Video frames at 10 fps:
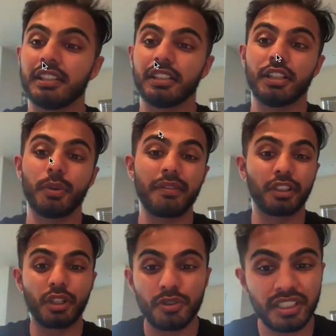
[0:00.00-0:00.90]
You know, we have a
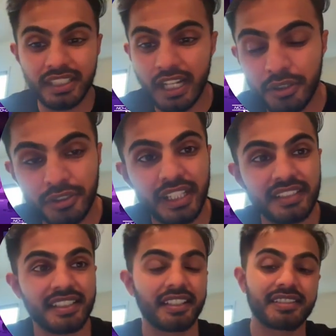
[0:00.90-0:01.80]
coaching calendar
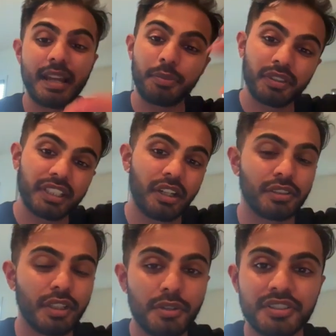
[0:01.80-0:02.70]
that's like separately
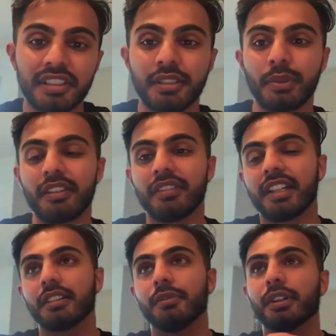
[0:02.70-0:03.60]
on Notion. We have
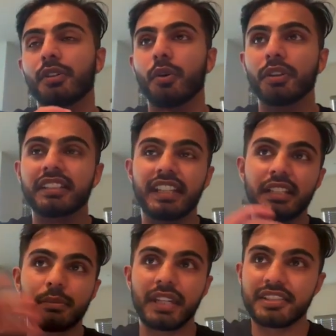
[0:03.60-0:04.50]
like a recording
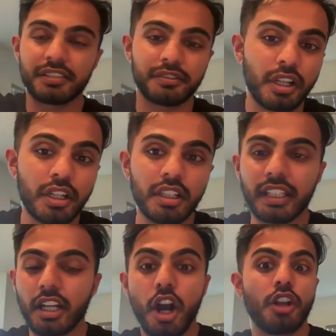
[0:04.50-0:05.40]
database of
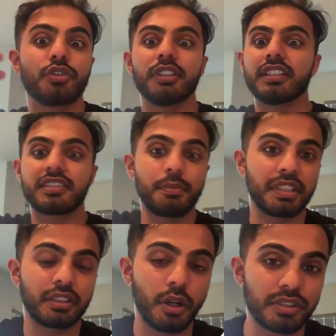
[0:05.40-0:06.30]
like a hundred and
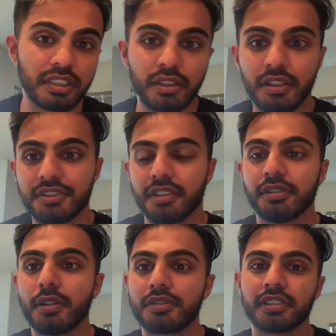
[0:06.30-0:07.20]
something coaching calls on
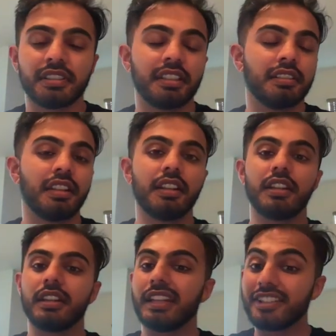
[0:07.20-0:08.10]
Notion, and
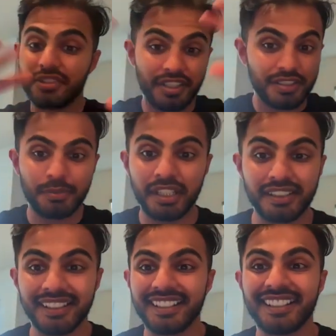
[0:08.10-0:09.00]
it's just a
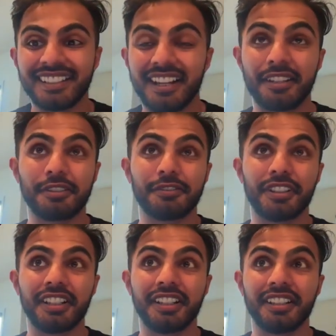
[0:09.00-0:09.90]
big kind of
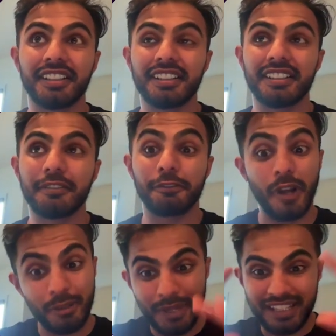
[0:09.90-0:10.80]
uh,
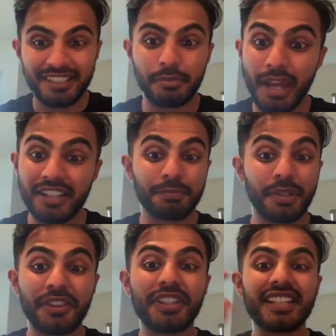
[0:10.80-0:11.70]
fragmented mess.
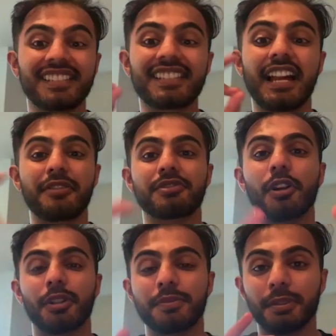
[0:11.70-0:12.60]
But this how
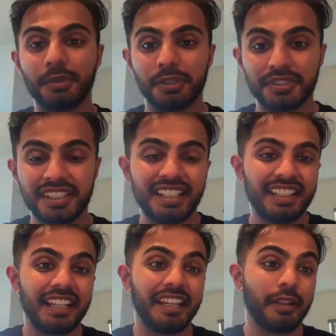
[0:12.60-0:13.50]
startups are built.
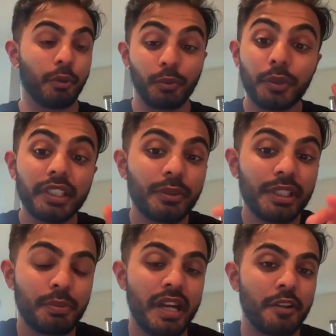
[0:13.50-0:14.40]
And we're really,
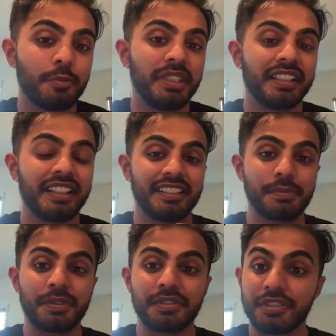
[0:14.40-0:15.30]
really proud of being at this
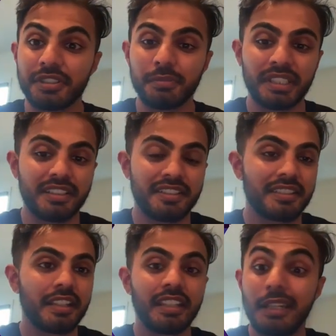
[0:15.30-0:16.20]
position
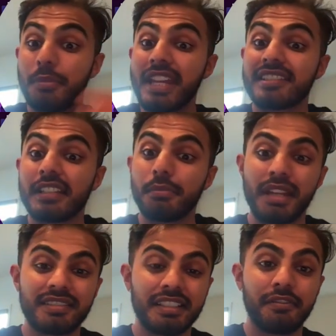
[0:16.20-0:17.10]
because it may seem
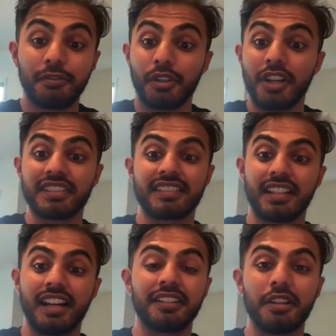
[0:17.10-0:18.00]
messy for us
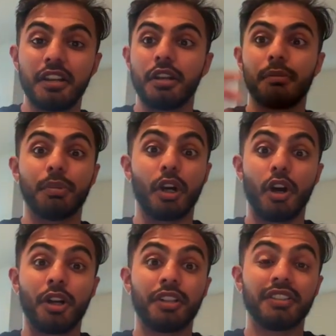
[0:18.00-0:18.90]
inside, but
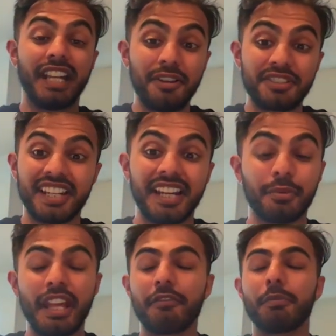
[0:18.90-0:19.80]
on the outside,
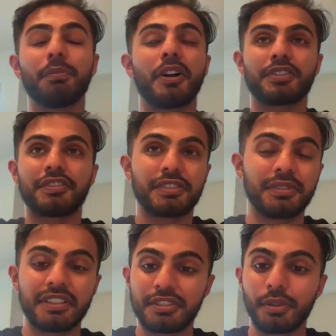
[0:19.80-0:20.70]
we have a bunch of
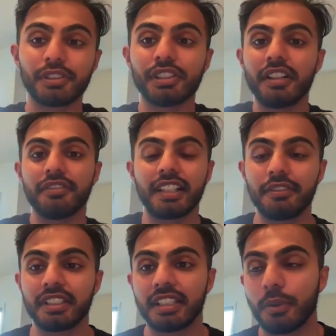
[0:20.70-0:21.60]
students who are loving
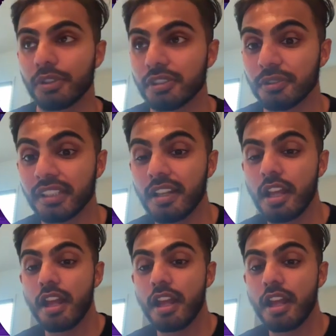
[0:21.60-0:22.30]
everything that we're doing.